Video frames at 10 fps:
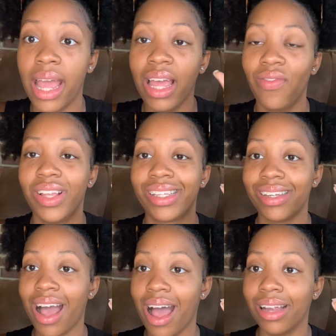if it's
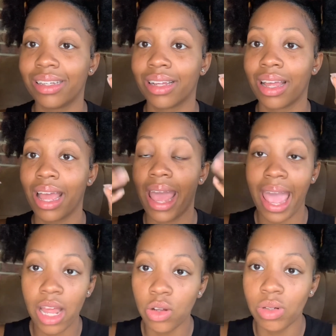not
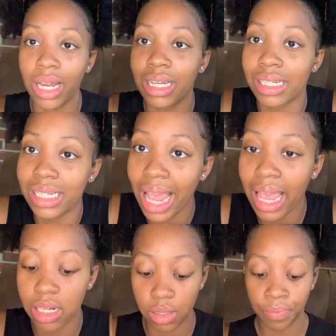handled and
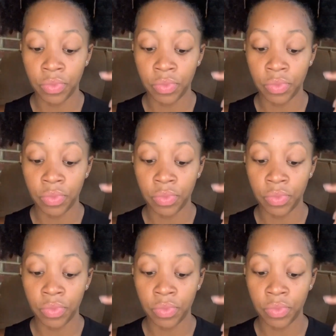contained.